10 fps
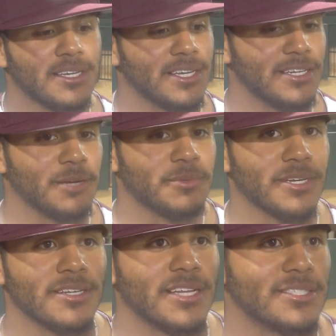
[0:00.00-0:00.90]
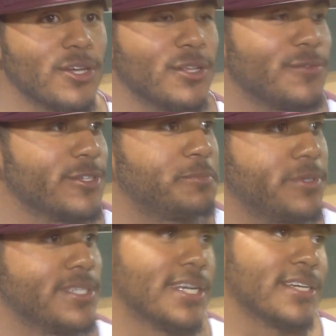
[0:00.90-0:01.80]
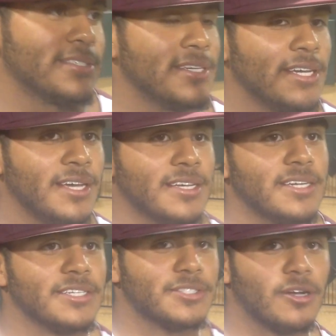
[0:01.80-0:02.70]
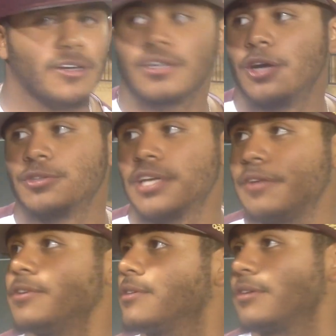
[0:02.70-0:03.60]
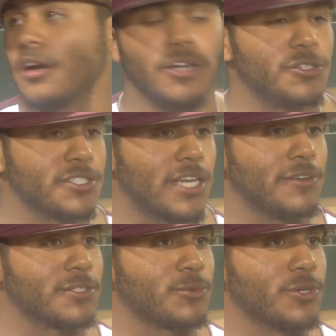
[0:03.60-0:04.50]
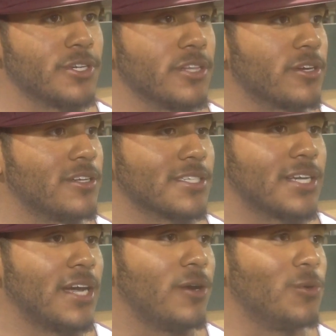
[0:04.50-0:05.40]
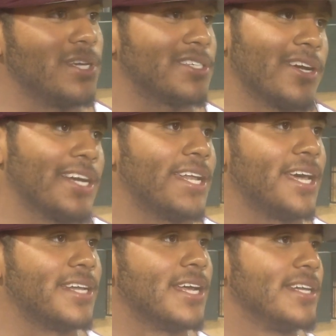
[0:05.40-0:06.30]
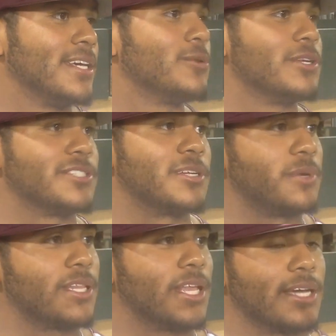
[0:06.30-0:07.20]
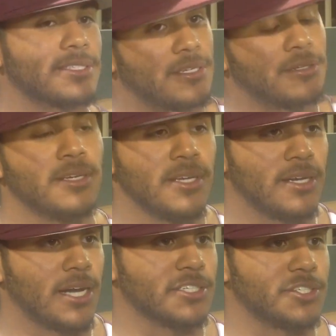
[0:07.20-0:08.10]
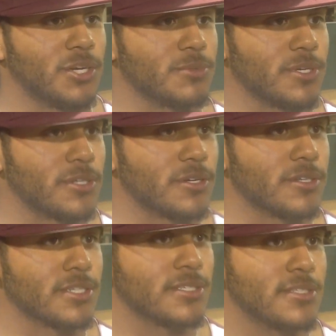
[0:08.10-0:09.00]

getting up there, and I saw the first pitch. I kind of saw him. Our coaches gave us a real good look on the guy all week, so I kind of had an idea what he was going to be like, so I just jumped on it early.